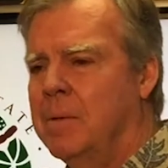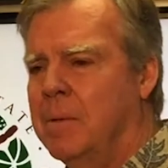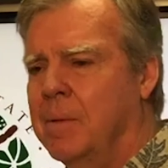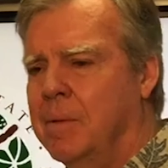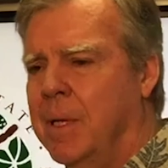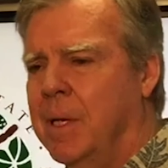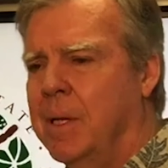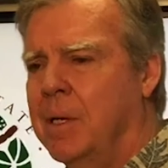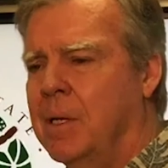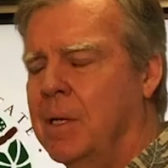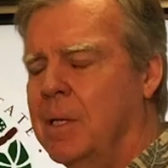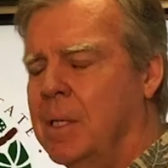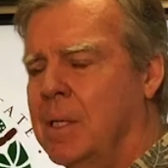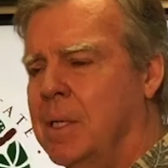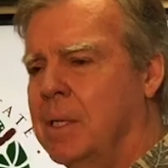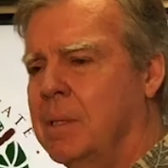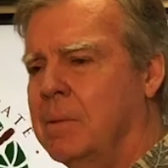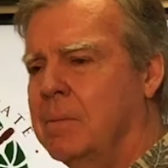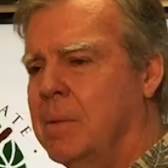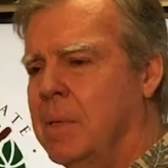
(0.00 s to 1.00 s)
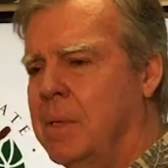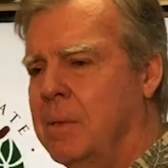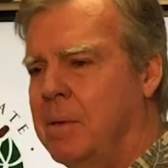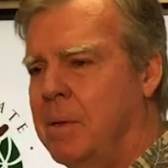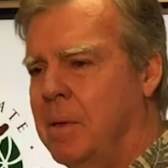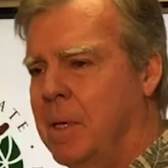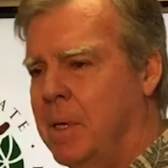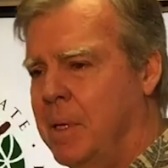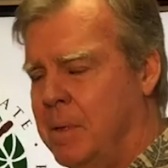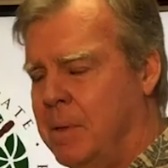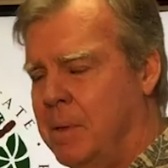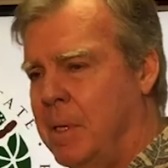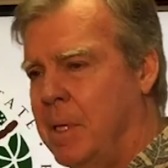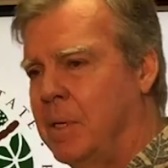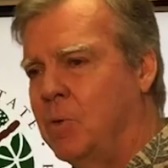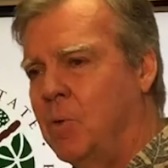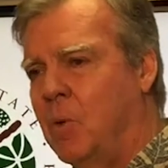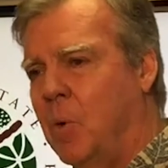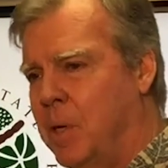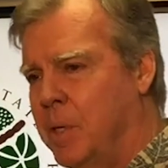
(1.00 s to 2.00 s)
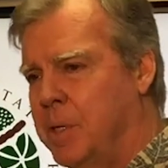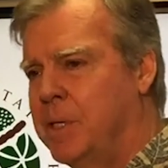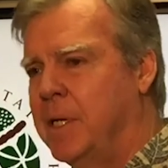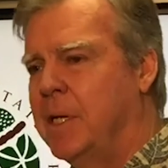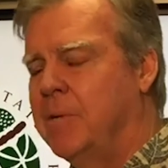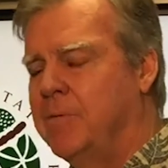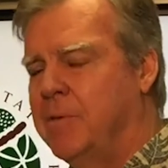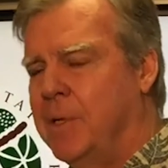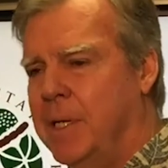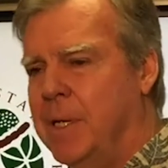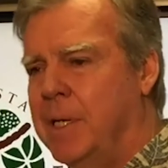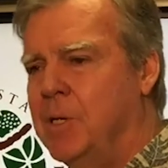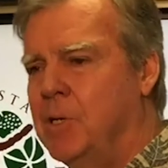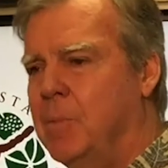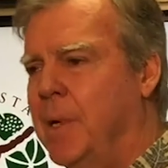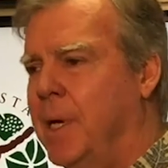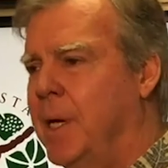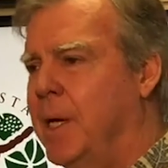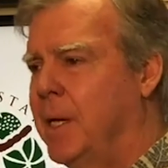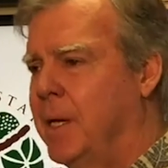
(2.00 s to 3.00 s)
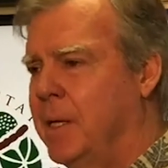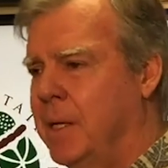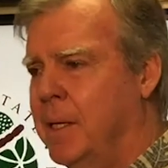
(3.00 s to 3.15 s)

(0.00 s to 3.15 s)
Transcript: they are in quarantine if they need to be,